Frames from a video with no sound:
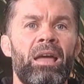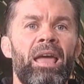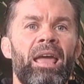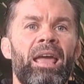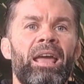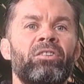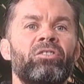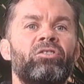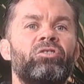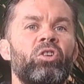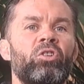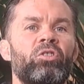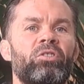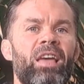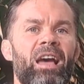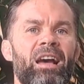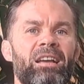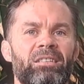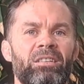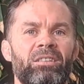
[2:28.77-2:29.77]
in
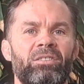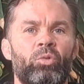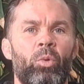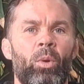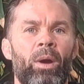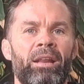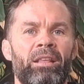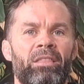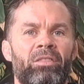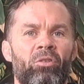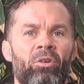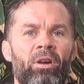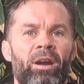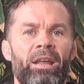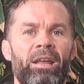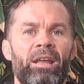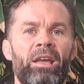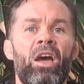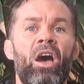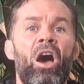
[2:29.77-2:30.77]
2023